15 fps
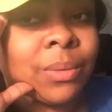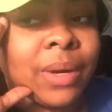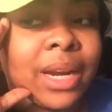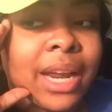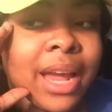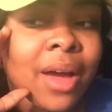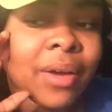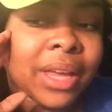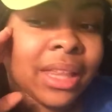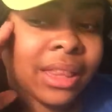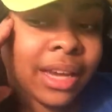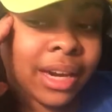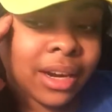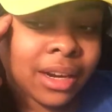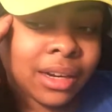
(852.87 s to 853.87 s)
One day I'll get
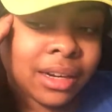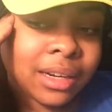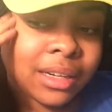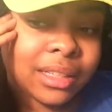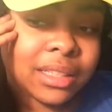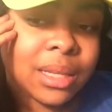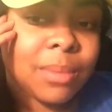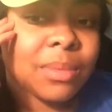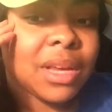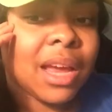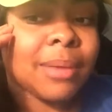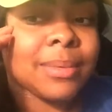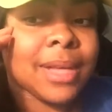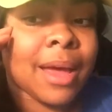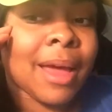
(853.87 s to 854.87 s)
there.
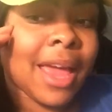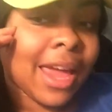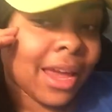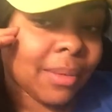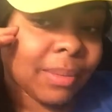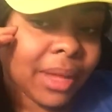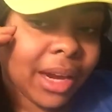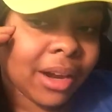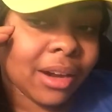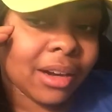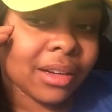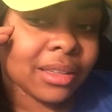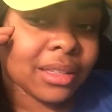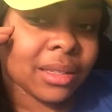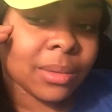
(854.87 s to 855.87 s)
Sometimes I am
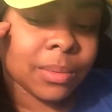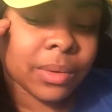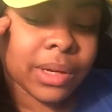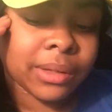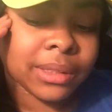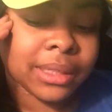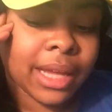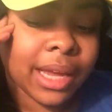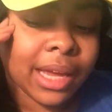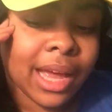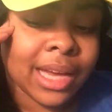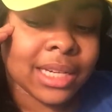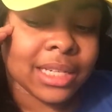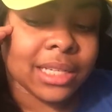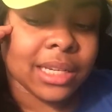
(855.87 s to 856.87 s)
there to the point it's like,
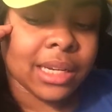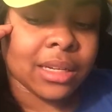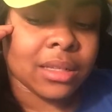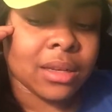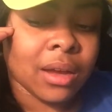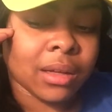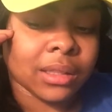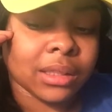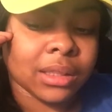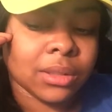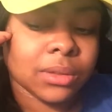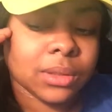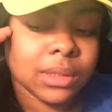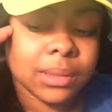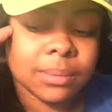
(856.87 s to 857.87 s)
I just need to talk to
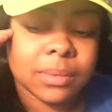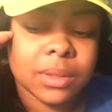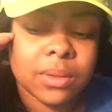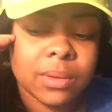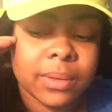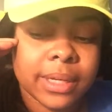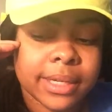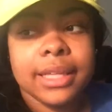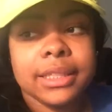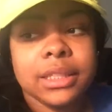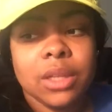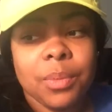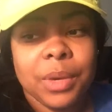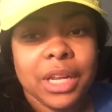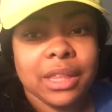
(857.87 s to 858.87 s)
YouTube real quick. There's
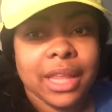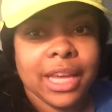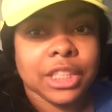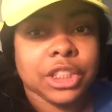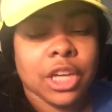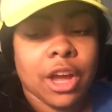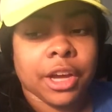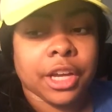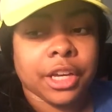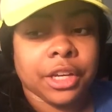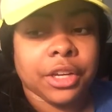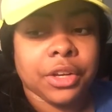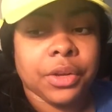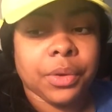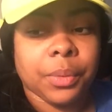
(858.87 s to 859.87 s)
so many things y'all
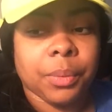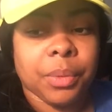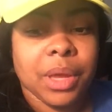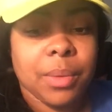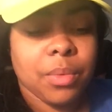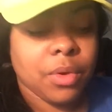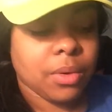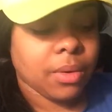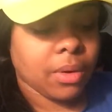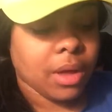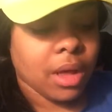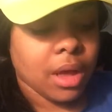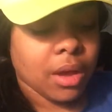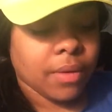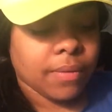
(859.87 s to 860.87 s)
can do. People
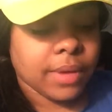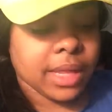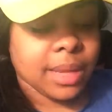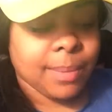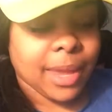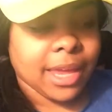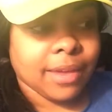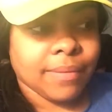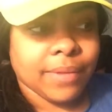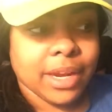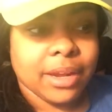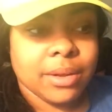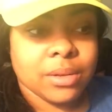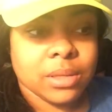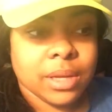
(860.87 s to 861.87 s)
really making
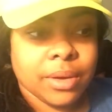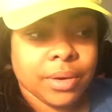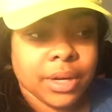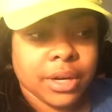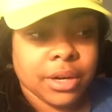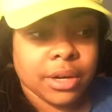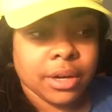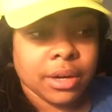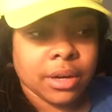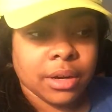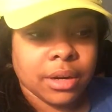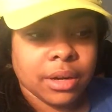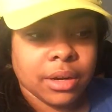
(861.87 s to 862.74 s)
videos out here.